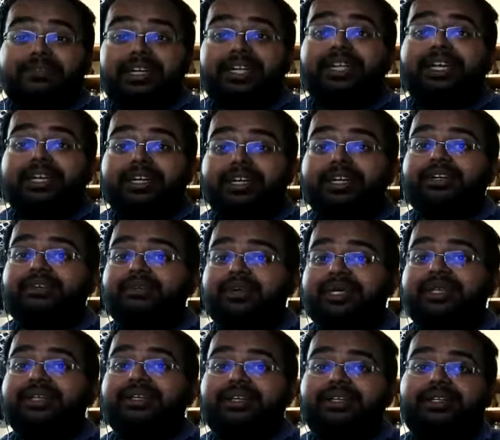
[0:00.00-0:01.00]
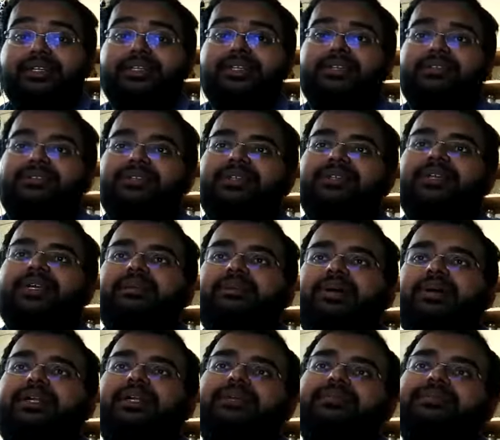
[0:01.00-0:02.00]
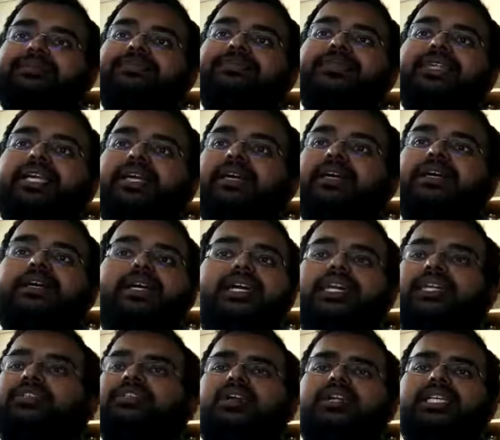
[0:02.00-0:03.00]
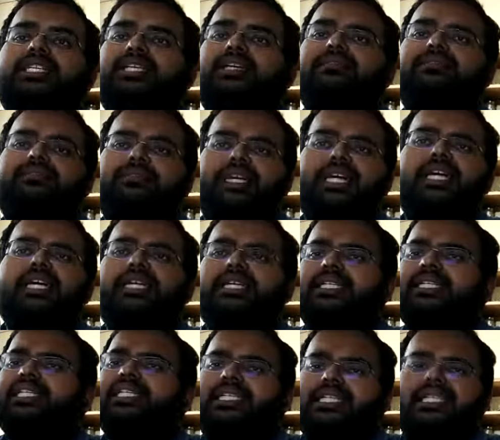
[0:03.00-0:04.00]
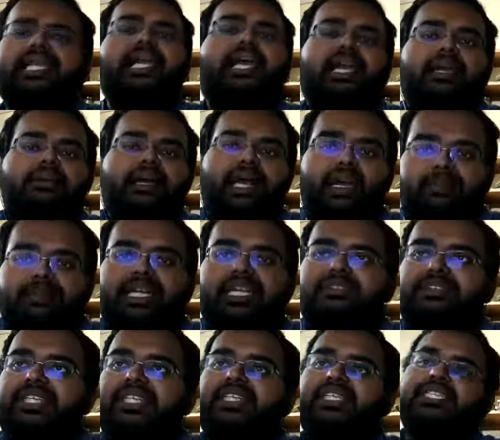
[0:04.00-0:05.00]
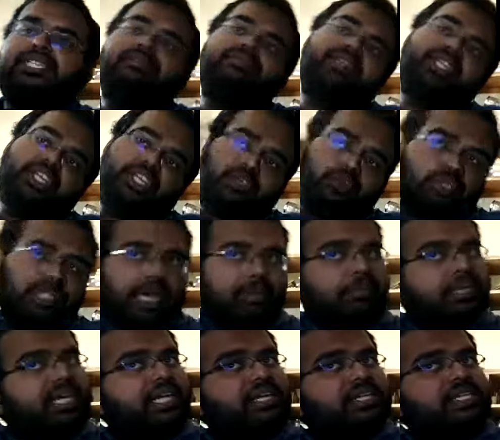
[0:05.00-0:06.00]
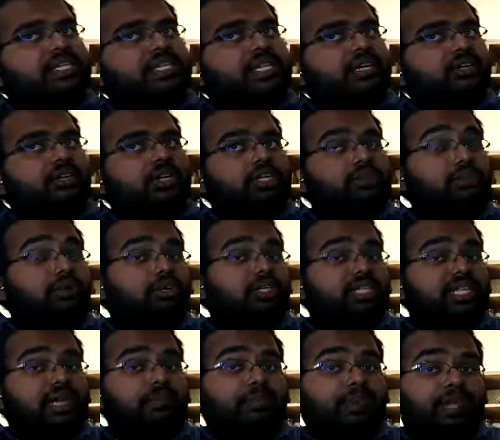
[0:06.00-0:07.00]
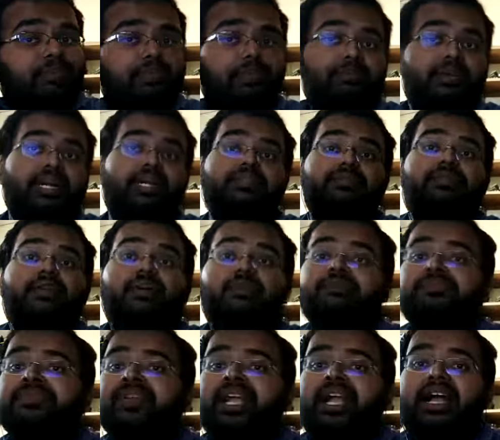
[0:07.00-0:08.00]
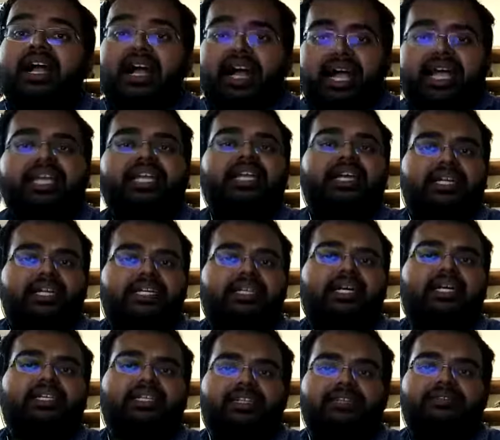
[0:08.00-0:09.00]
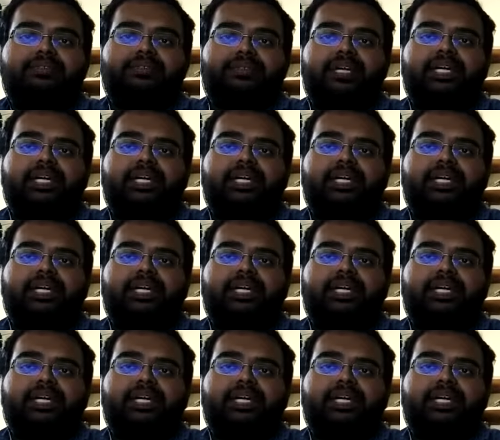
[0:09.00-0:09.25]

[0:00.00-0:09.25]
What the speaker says: conductive material, if you think about it. Electronics have, I believe CNTs have very huge applications in electronics because they pave the path for high conductive